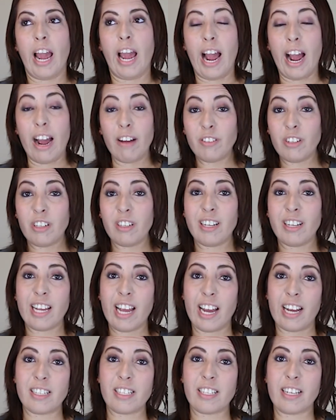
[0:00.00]
After the
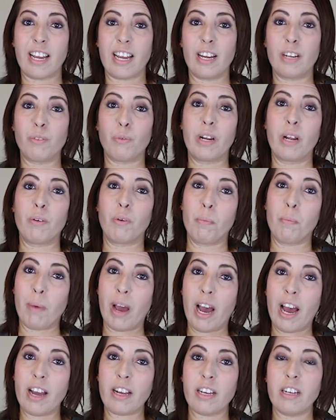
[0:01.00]
CAT scan, when I went
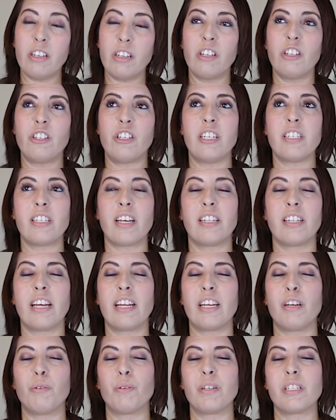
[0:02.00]
back, she said
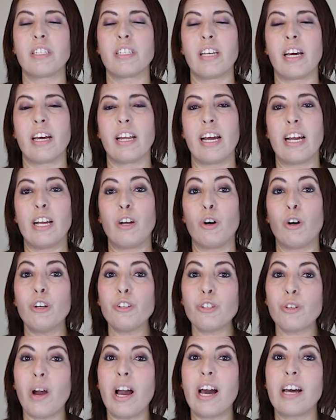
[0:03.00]
that it was that I
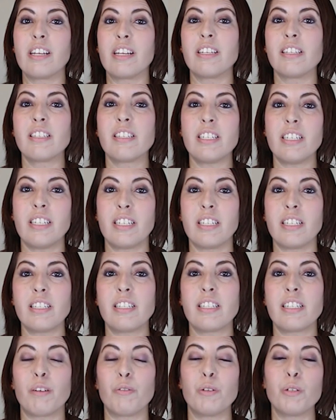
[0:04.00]
also had a
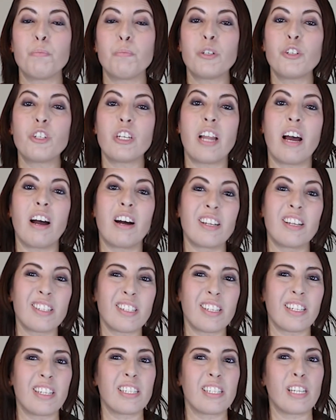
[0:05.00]
cyst that was pushing
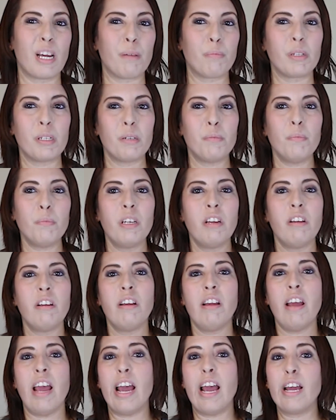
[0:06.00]
onto the septum,
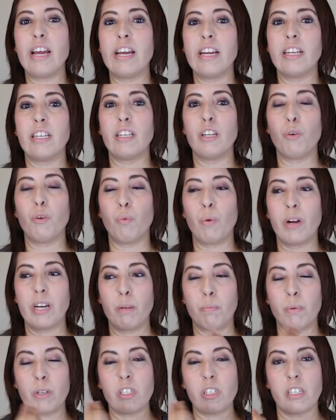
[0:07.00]
and when
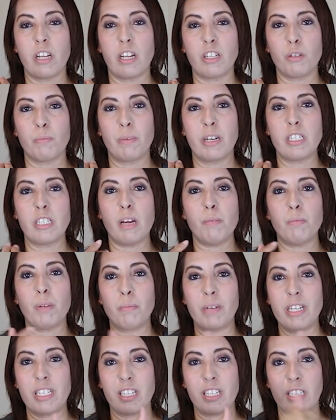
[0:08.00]
it pushes onto my
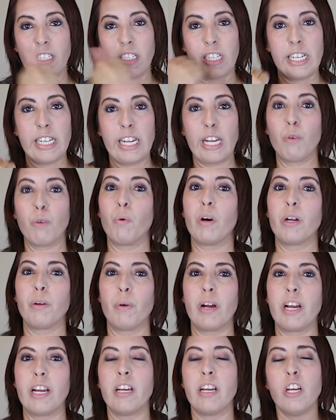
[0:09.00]
septum, it's leaning one
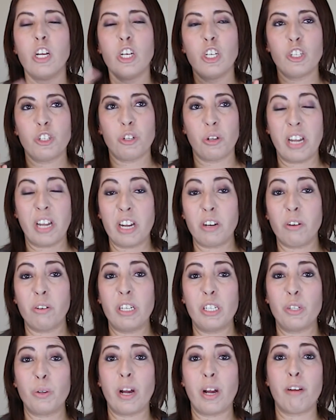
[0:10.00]
way. So not
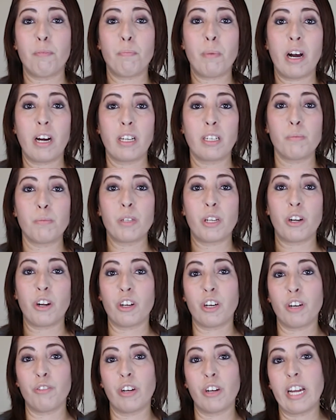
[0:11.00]
only do I have polyps that are
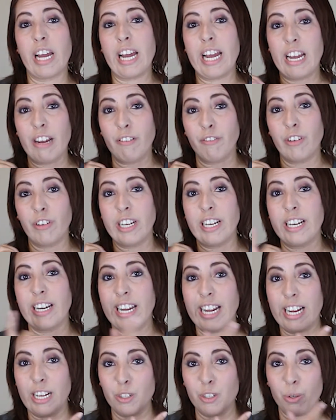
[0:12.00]
covering every
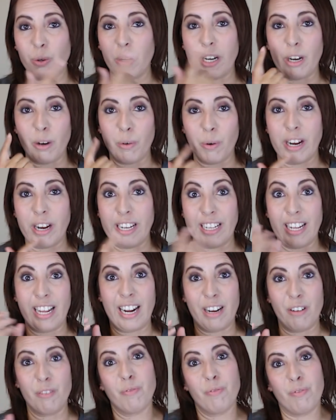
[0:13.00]
nasal airway that
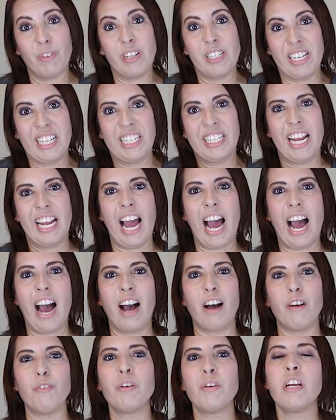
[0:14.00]
I physically
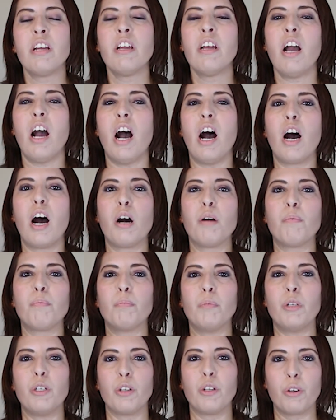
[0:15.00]
have,
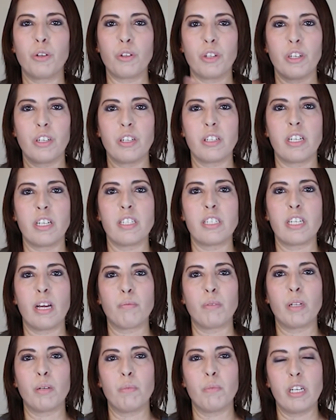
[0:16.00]
the
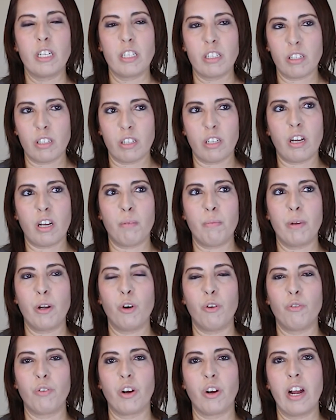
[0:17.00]
septum is coming
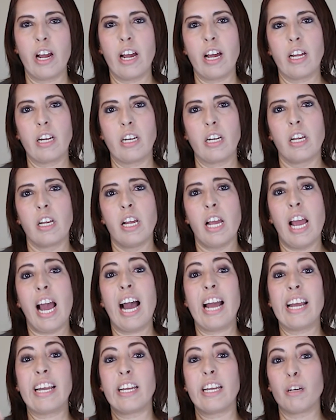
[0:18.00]
over and
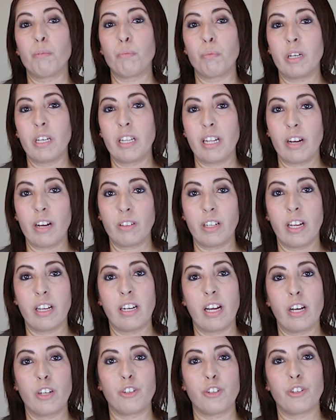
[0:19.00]
I can't breathe out that
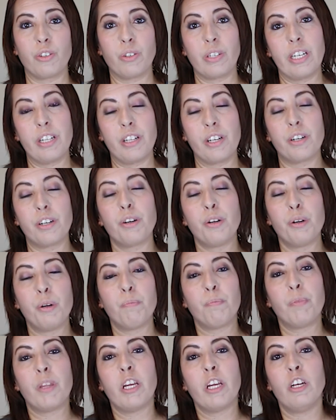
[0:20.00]
nostril either.
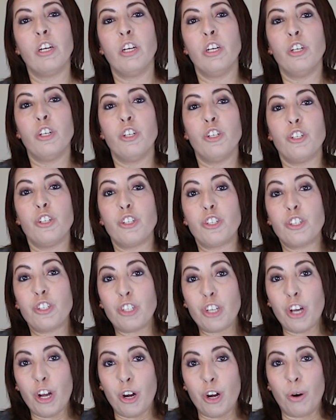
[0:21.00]

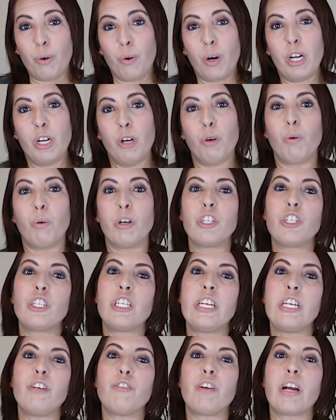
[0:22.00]
So what
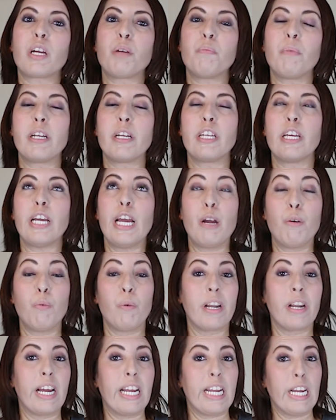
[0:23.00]
she recommended and
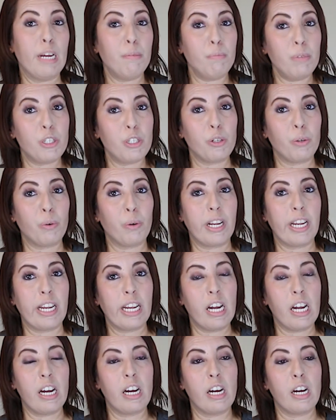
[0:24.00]
what I am
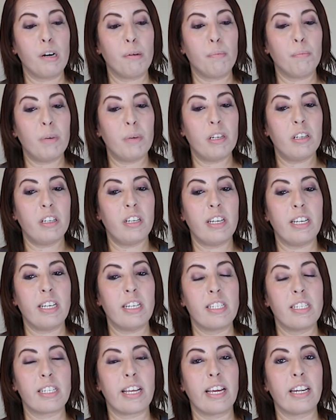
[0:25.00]
doing
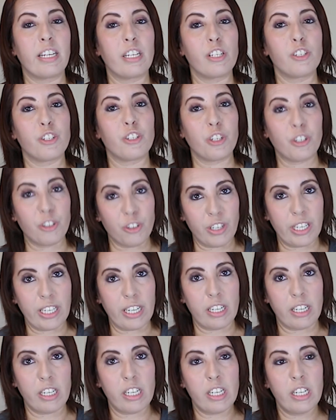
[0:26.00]
is getting surgery
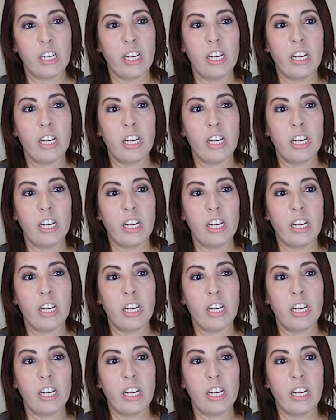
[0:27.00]
done.